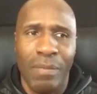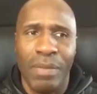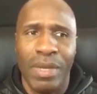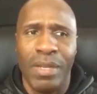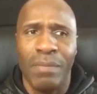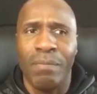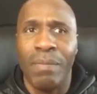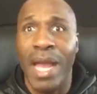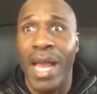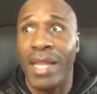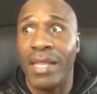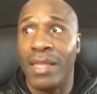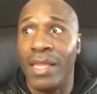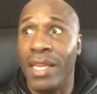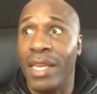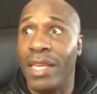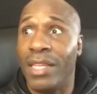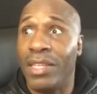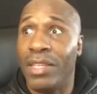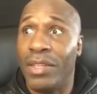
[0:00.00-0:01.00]
I mean, back
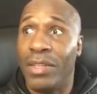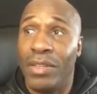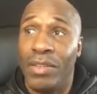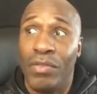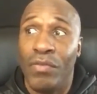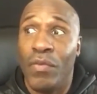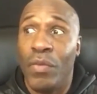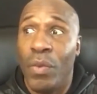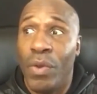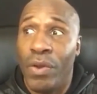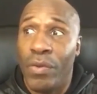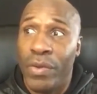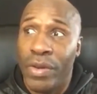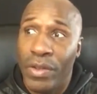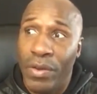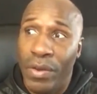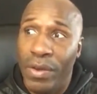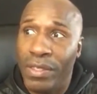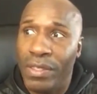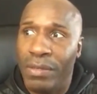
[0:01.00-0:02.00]
then, if you want to
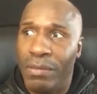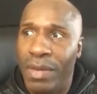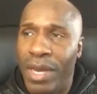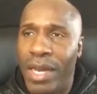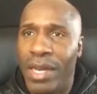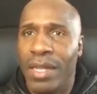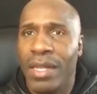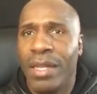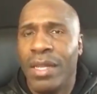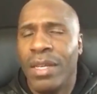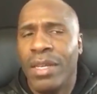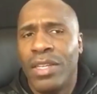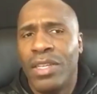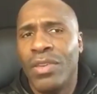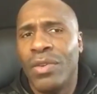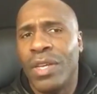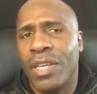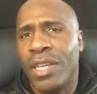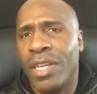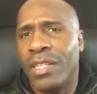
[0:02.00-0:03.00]
record somebody,
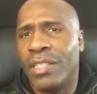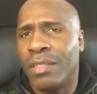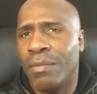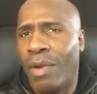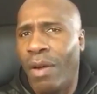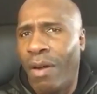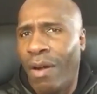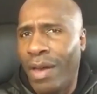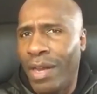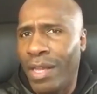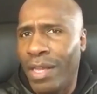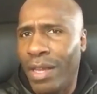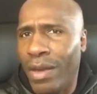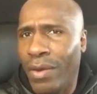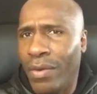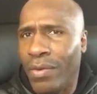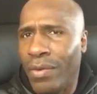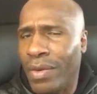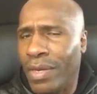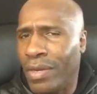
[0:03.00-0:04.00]
you could get some
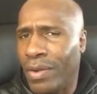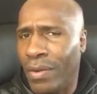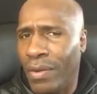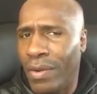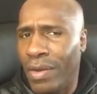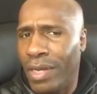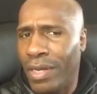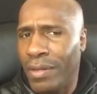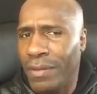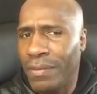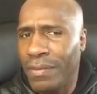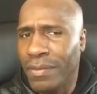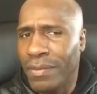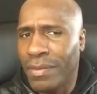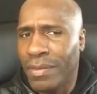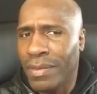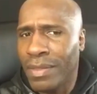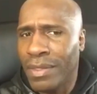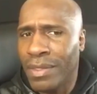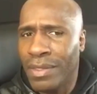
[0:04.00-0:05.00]
audio recording,
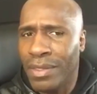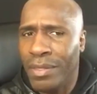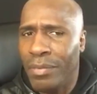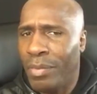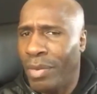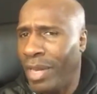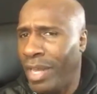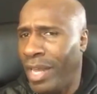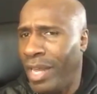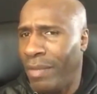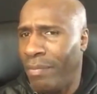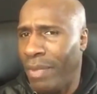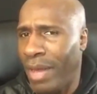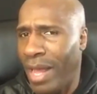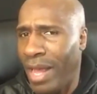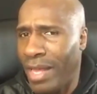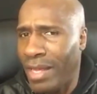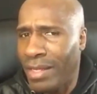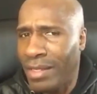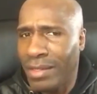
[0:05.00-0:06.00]
you play it
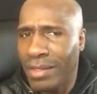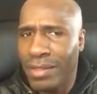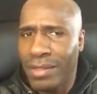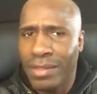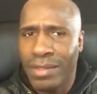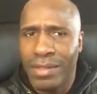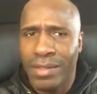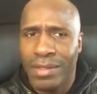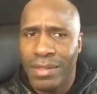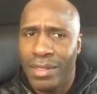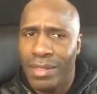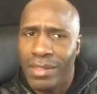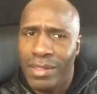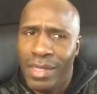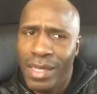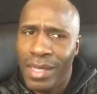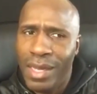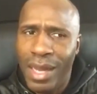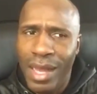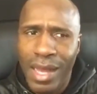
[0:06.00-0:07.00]
back, say,
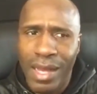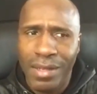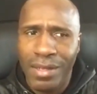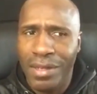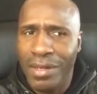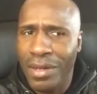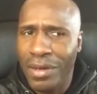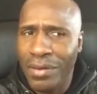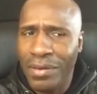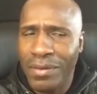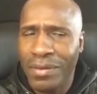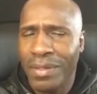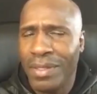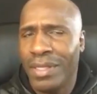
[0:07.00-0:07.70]
check it out, you know?